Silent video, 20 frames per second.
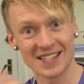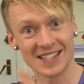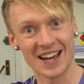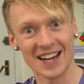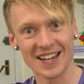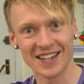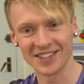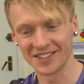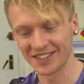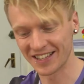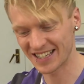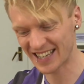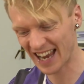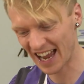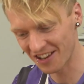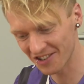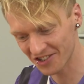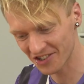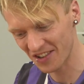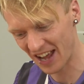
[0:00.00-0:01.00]
cycle. It
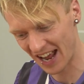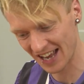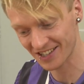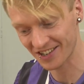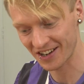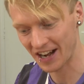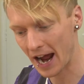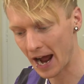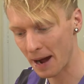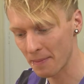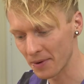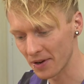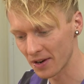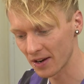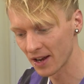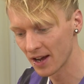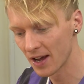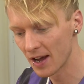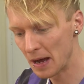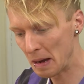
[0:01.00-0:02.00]
tells you that's gonna
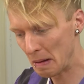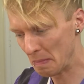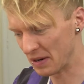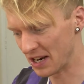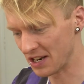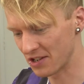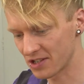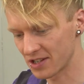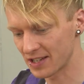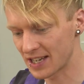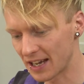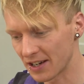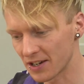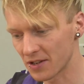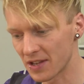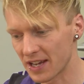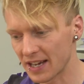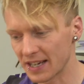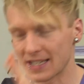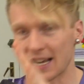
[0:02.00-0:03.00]
happen, but it doesn't tell
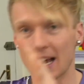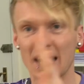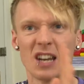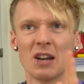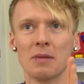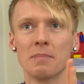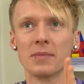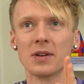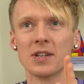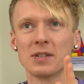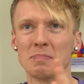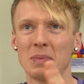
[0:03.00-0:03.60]
you the exact numbers.